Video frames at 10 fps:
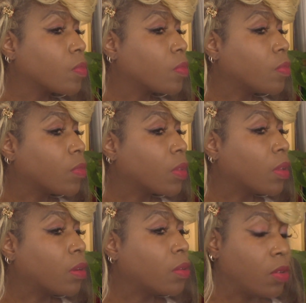Okay,
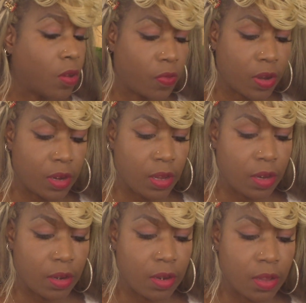I don't know if I
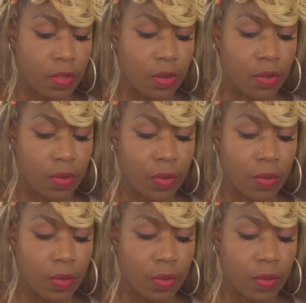need another.